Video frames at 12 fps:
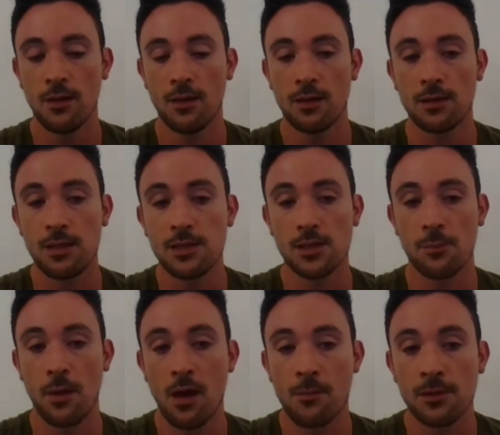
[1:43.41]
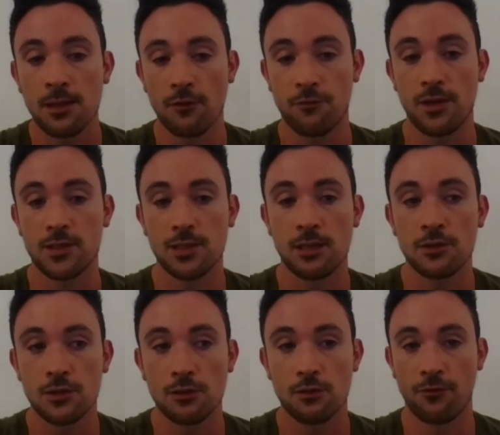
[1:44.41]
these are permanently affixed into
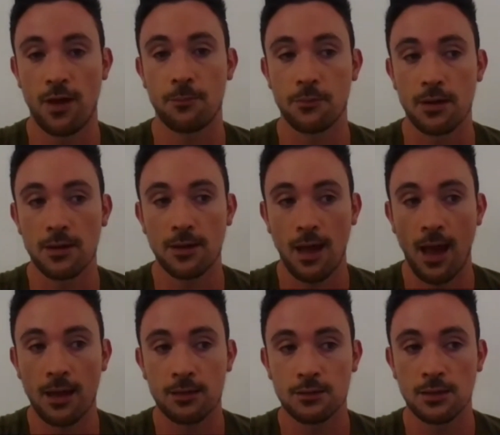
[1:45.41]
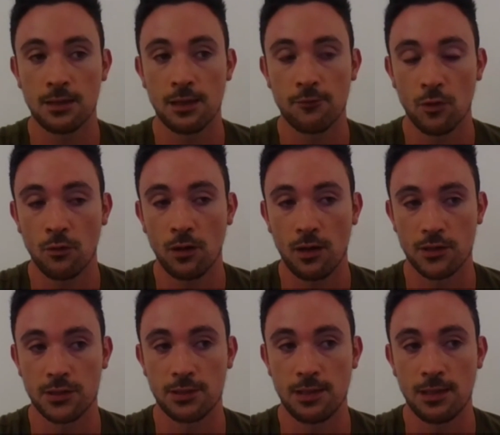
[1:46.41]
the fabric and can give
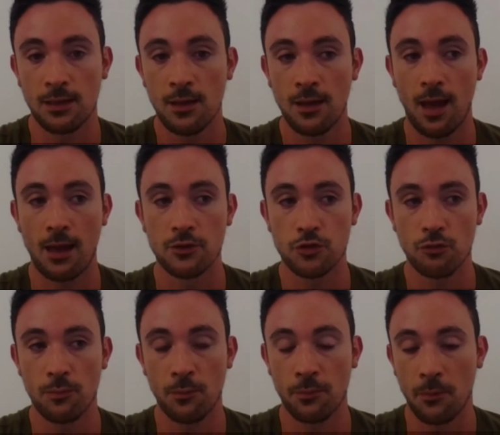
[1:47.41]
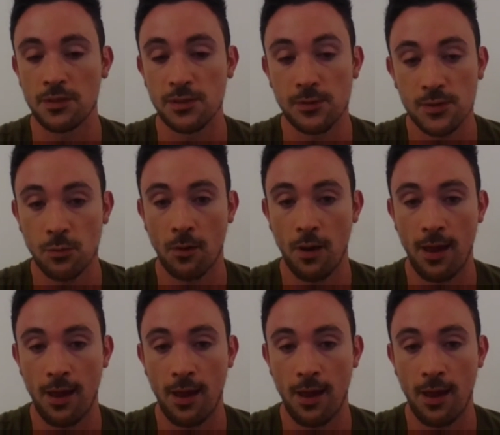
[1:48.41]
long-lasting and durable properties where